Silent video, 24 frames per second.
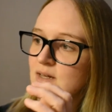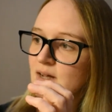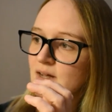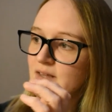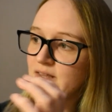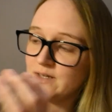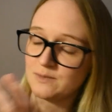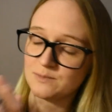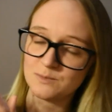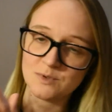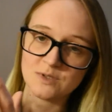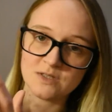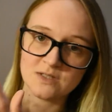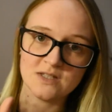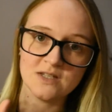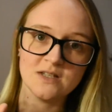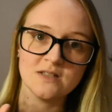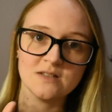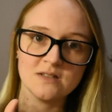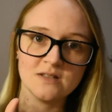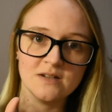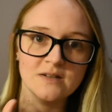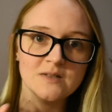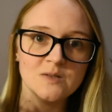and then once
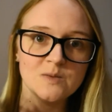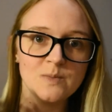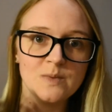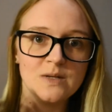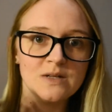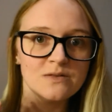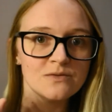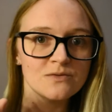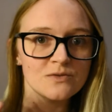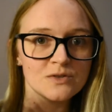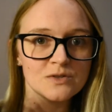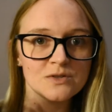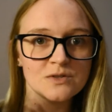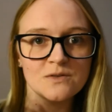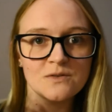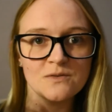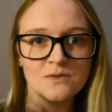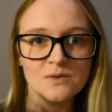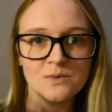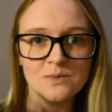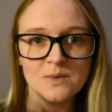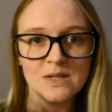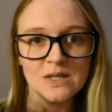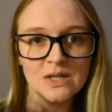that side's been in front
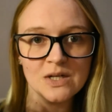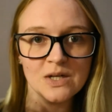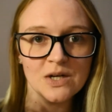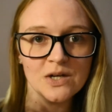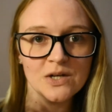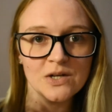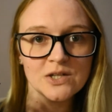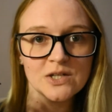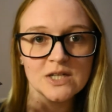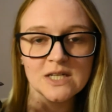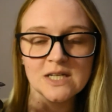of the window